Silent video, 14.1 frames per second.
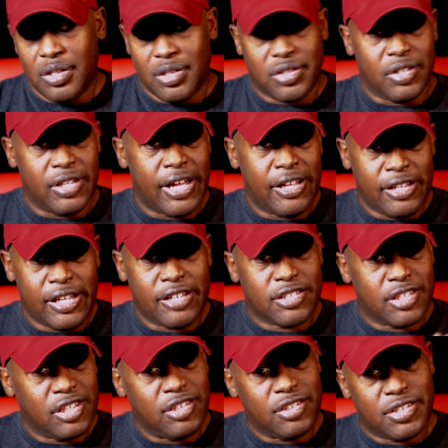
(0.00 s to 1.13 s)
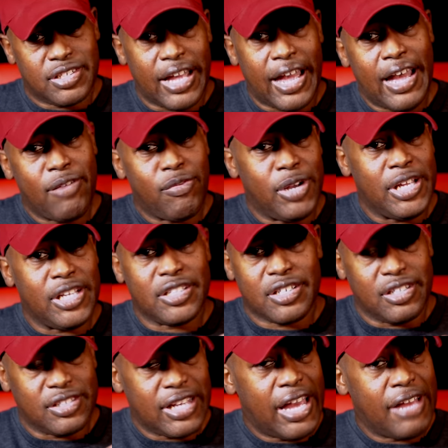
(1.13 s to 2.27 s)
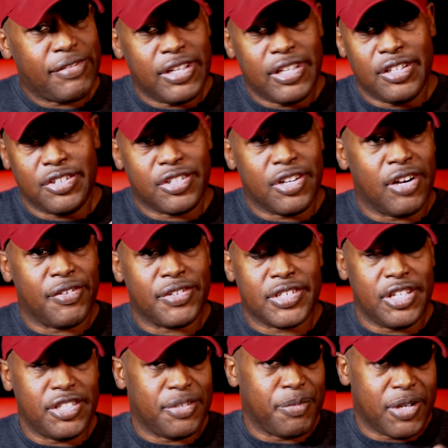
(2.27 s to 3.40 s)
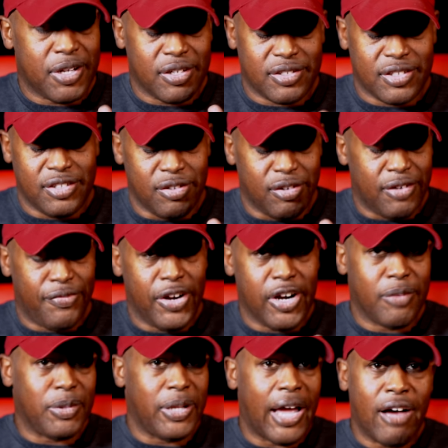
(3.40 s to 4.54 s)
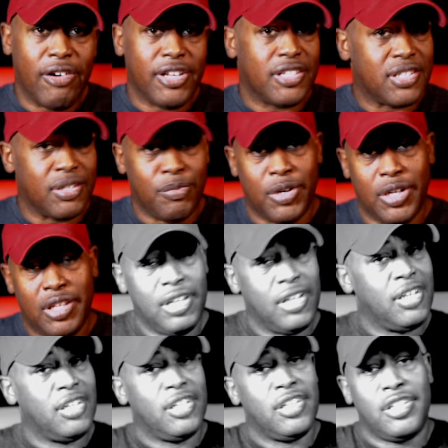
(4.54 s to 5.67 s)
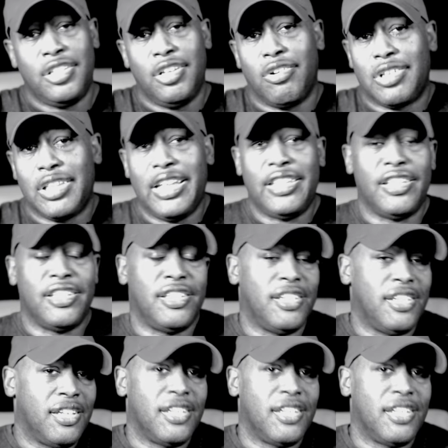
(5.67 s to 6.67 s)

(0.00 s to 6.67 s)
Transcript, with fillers: So that's a little sideways, because I have to get this conversation because, you know, invariably I'll get someone. Yo, Glendon.